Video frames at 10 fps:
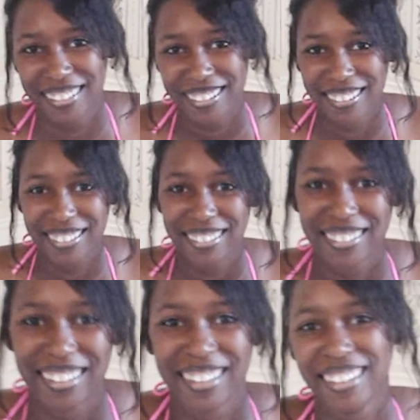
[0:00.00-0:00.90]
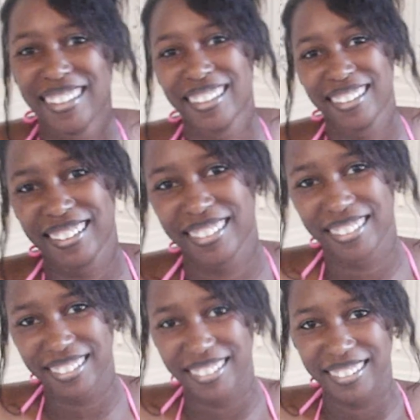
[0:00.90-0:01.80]
is great. That's great. So for, for
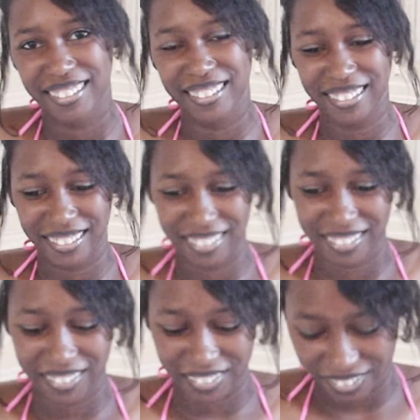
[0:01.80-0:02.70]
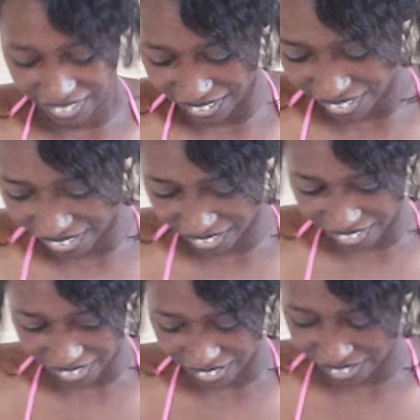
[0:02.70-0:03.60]
all my male and uh, whoever
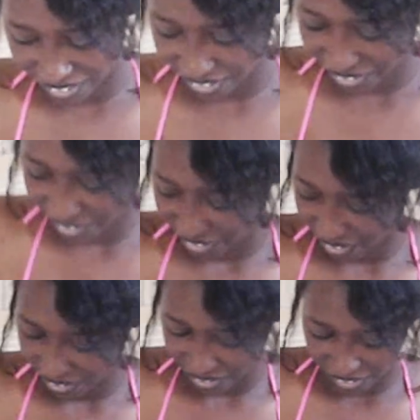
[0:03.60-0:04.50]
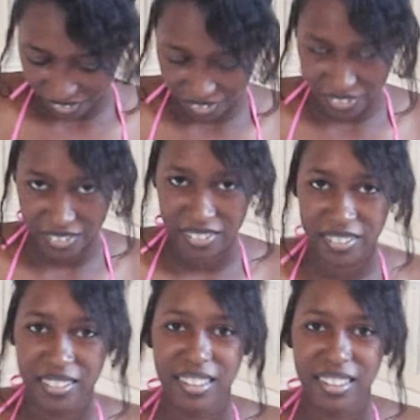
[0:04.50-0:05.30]
want to see Punkinfoot live like that.